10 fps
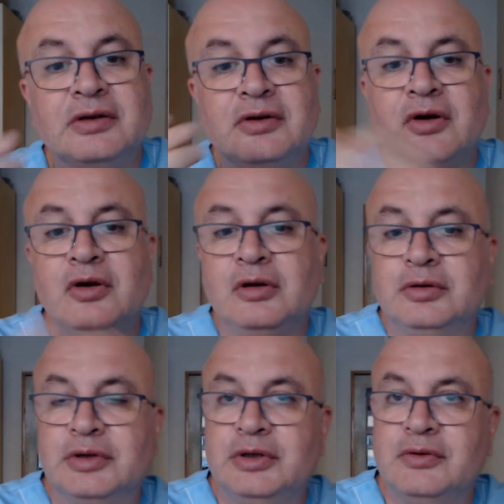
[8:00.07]
goal
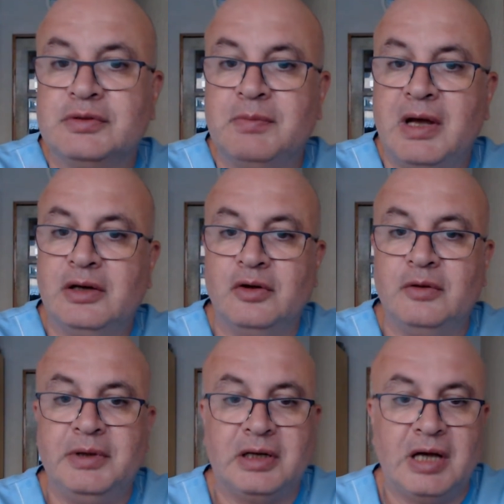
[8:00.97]
to reduce
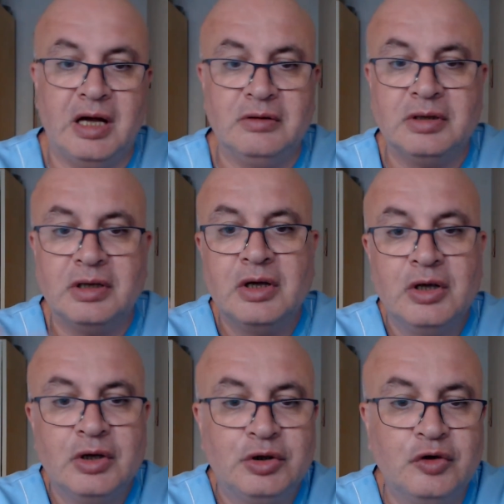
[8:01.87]
microbial count
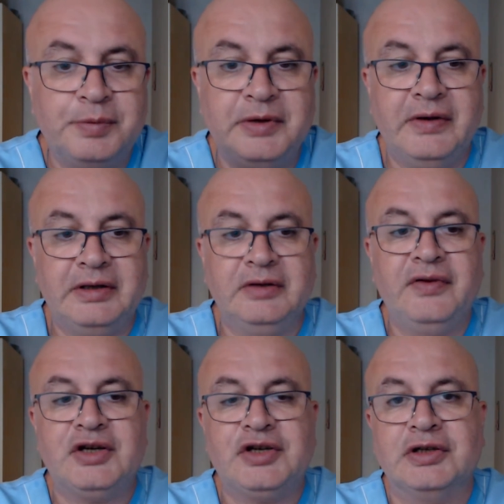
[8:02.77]
to prevent
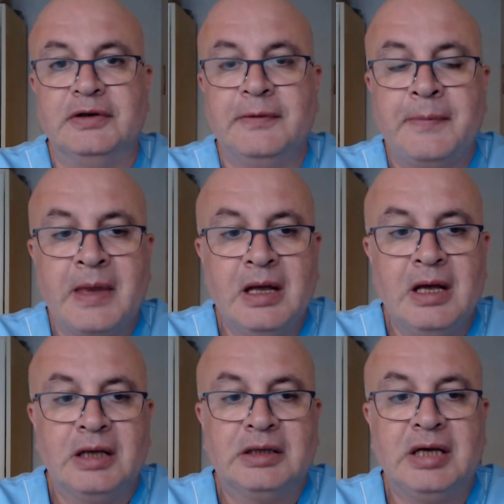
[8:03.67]
infection.
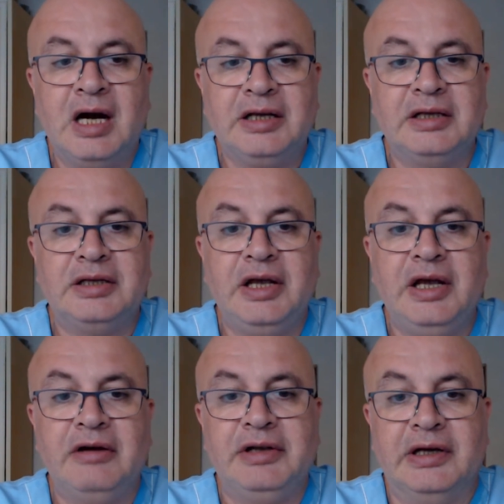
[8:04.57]
Target
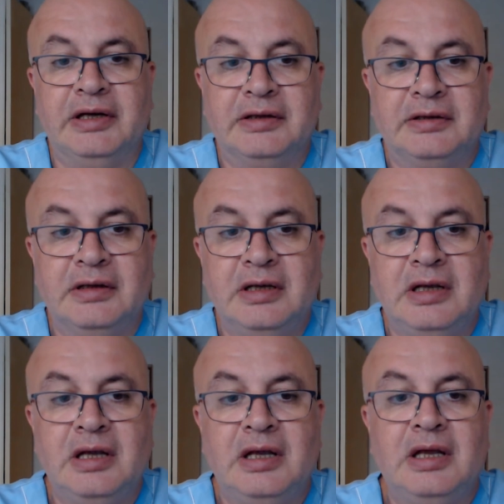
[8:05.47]
area,
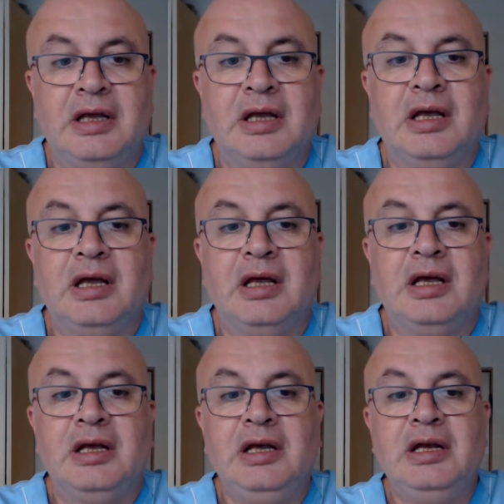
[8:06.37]

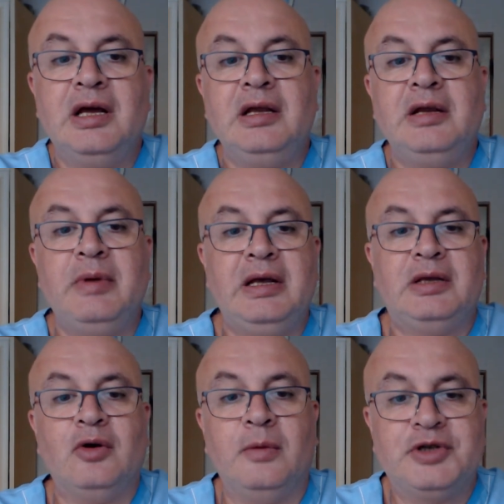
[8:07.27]

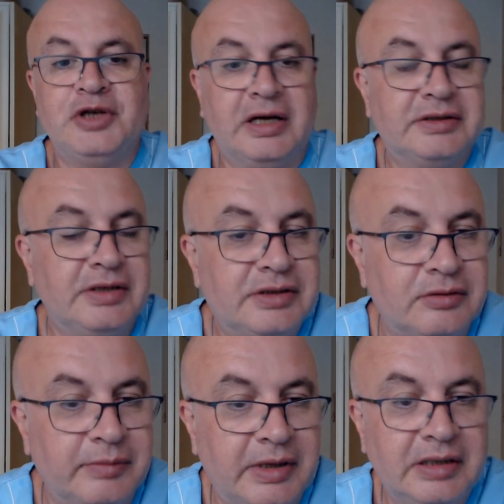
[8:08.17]
inanimate objects
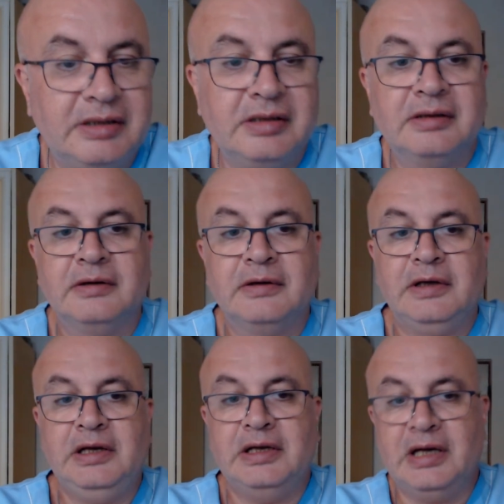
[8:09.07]
instrument,
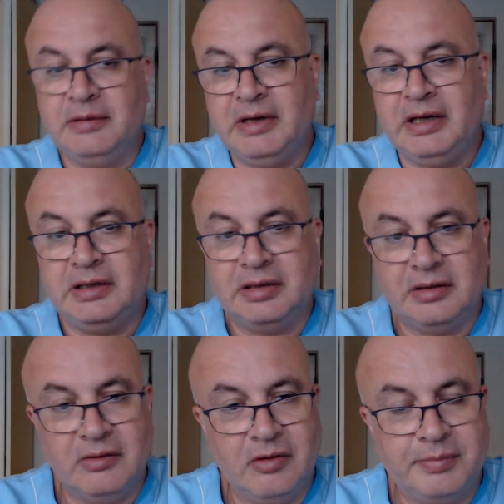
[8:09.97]
inanimate
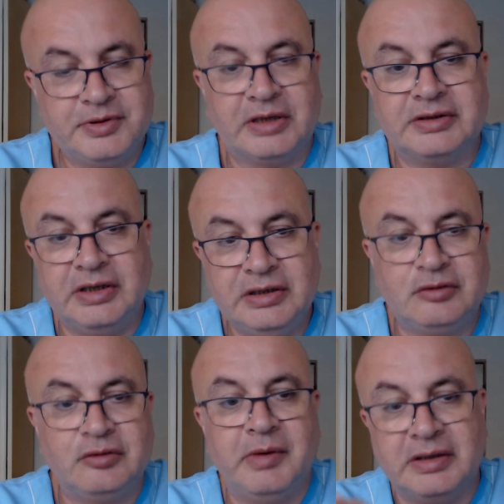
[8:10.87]
objects,
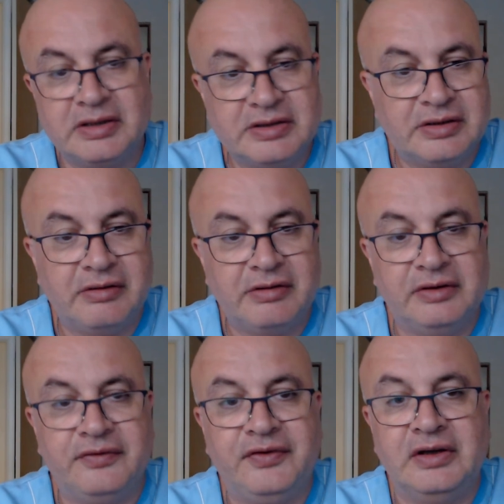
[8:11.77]
instrument and
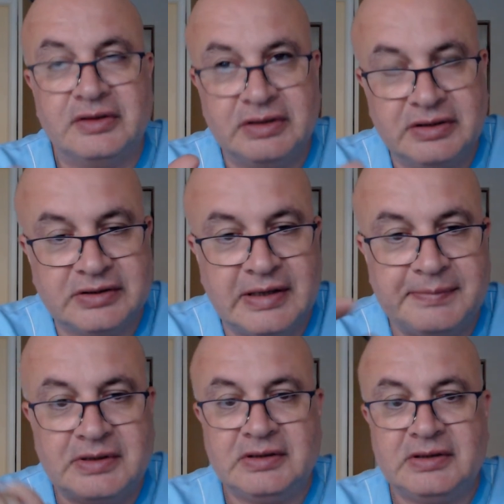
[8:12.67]
sterile fields in
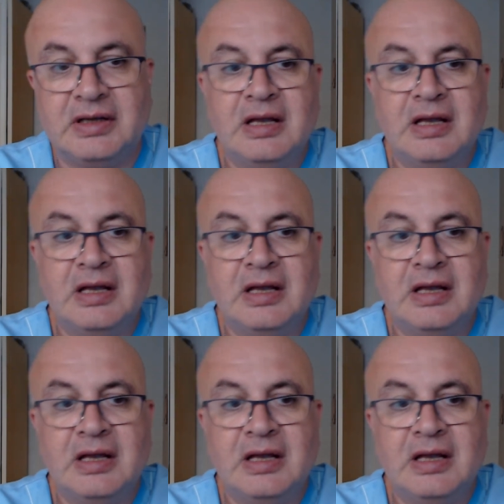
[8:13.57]
asepsis,